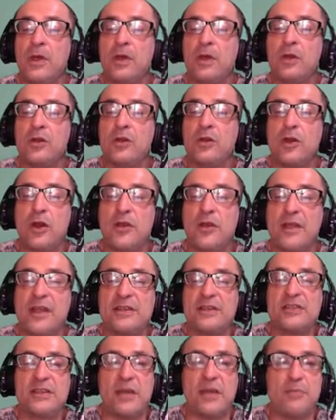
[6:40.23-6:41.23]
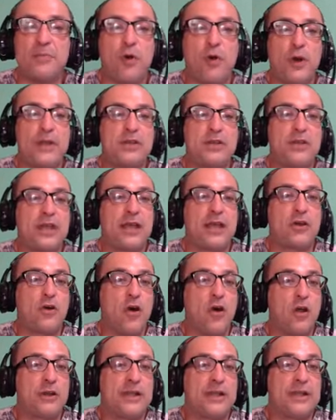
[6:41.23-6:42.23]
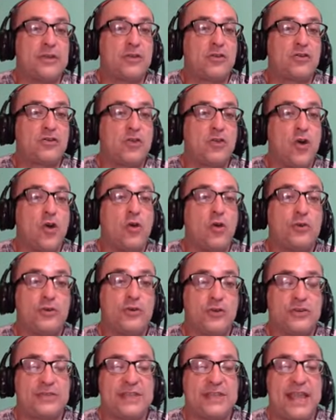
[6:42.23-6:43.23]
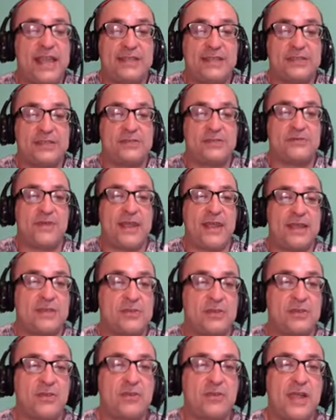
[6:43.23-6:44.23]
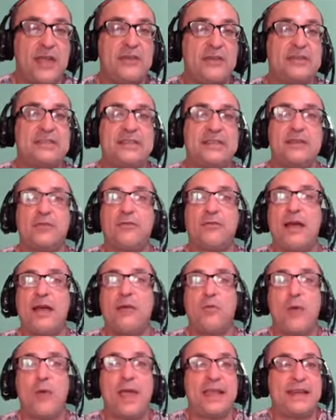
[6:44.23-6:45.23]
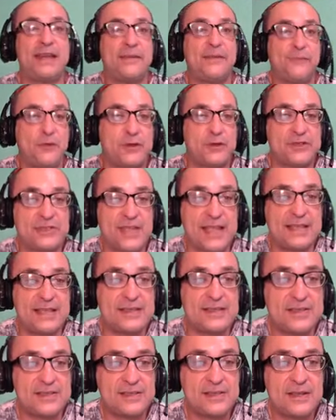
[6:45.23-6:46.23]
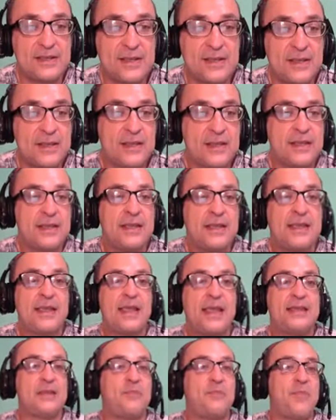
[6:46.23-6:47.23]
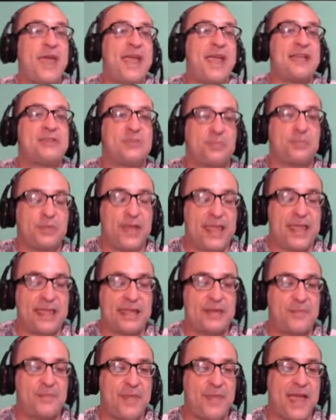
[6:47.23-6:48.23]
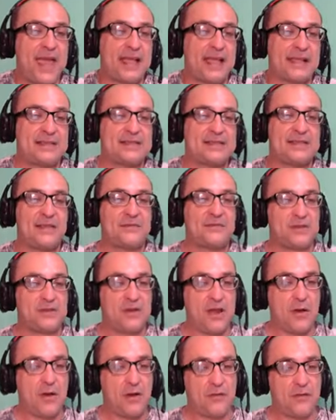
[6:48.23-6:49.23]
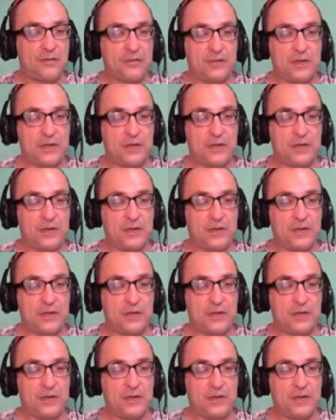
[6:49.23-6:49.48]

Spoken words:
then at some point you get called in, you're told your sentence, right? So now you're sitting around waiting for a sentence, and the bands are playing in the back and stuff. So now,